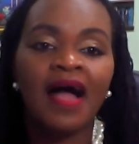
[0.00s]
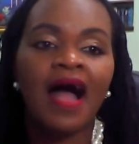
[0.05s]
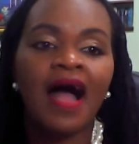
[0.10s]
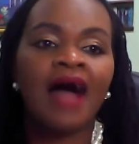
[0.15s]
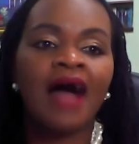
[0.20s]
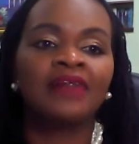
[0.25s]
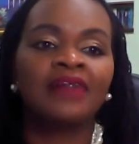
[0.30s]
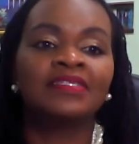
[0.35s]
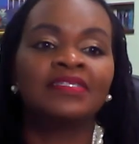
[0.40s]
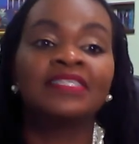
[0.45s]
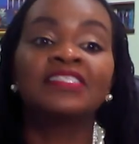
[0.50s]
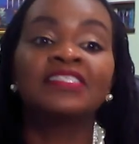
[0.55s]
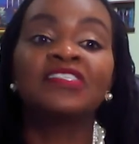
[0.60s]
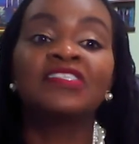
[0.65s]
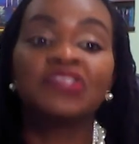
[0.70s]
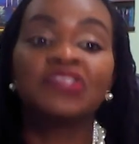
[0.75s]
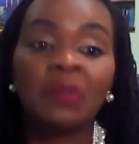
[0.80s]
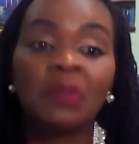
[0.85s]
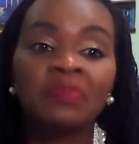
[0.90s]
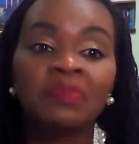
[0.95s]
And it
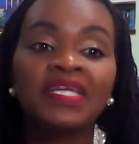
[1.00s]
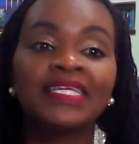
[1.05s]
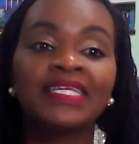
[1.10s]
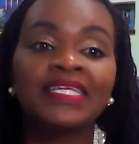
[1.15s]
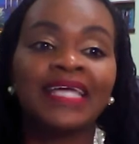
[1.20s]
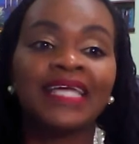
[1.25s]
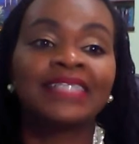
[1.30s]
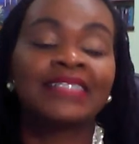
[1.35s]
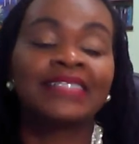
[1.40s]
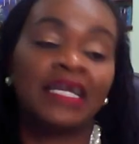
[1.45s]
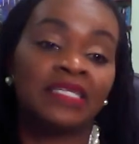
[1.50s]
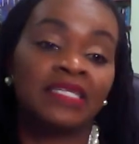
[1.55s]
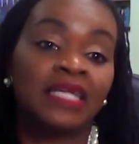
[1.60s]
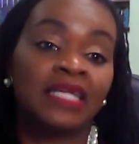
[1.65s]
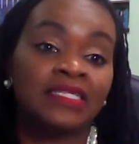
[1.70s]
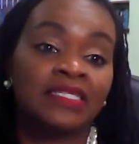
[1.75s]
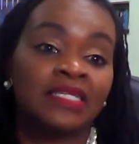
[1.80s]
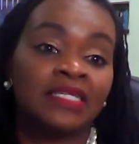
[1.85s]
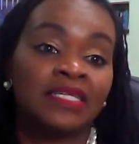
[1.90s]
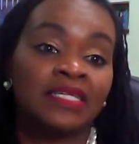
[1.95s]
is something
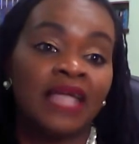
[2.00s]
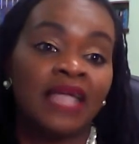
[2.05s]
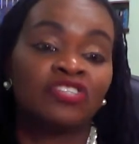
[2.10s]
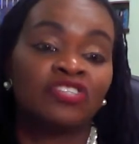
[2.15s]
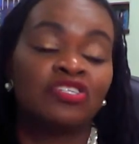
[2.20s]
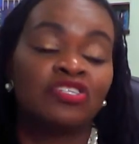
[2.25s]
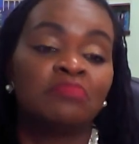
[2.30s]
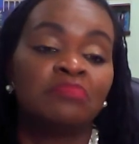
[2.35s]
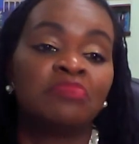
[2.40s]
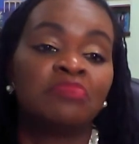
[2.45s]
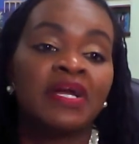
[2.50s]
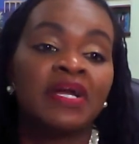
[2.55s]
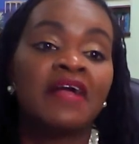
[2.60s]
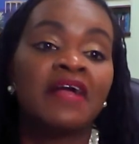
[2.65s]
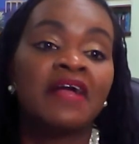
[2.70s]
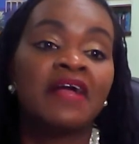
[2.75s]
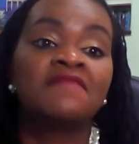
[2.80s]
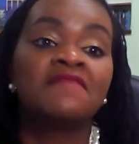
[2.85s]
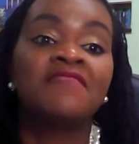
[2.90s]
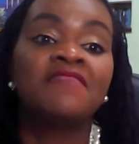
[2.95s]
that can actually
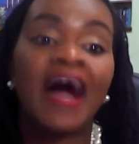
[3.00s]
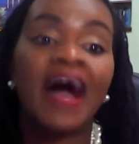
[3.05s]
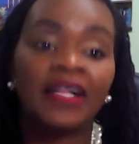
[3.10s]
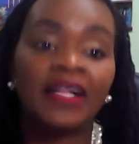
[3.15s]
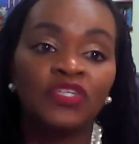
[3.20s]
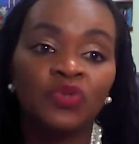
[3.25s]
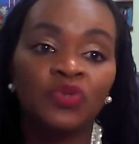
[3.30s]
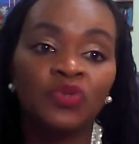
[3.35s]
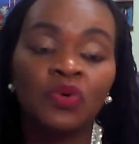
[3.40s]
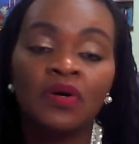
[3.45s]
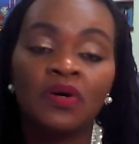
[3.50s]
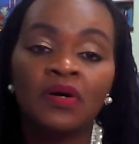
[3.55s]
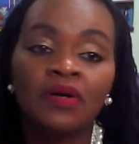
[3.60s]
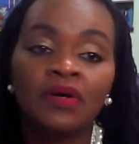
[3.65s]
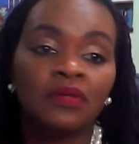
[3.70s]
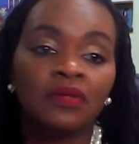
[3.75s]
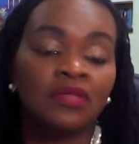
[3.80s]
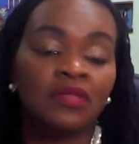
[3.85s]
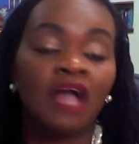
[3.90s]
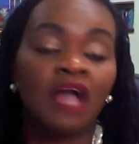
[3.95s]
bring value,
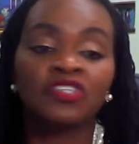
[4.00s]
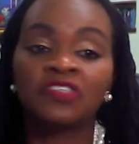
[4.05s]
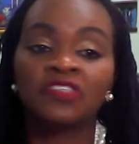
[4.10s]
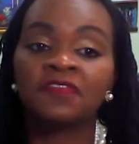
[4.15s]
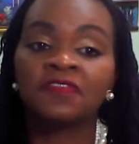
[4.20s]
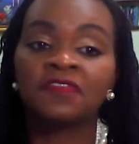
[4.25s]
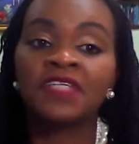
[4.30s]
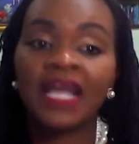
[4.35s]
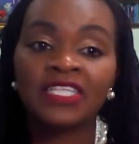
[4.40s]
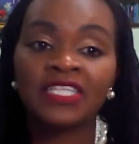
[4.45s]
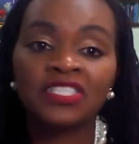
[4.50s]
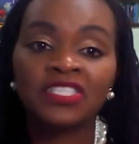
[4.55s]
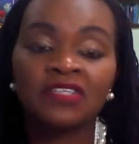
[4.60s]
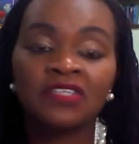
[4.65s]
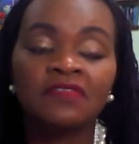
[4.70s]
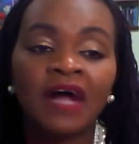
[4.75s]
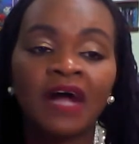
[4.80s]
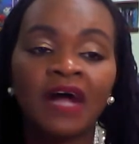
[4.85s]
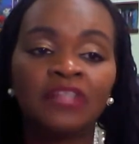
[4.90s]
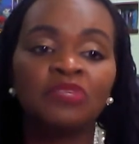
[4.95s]
not just
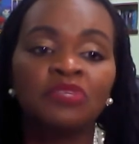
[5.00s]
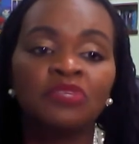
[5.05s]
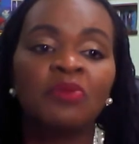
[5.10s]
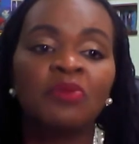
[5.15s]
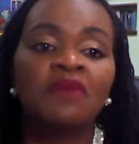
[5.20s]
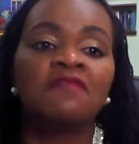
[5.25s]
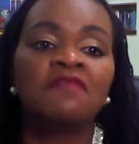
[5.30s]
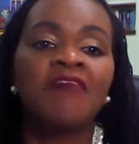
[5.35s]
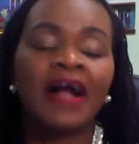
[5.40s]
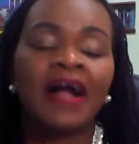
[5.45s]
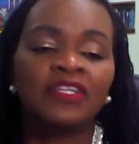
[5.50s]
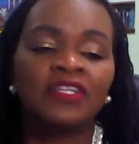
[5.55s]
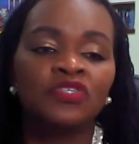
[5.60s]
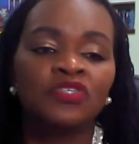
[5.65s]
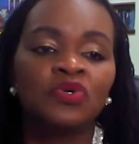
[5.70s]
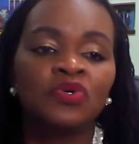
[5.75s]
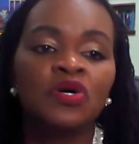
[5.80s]
financial value, but value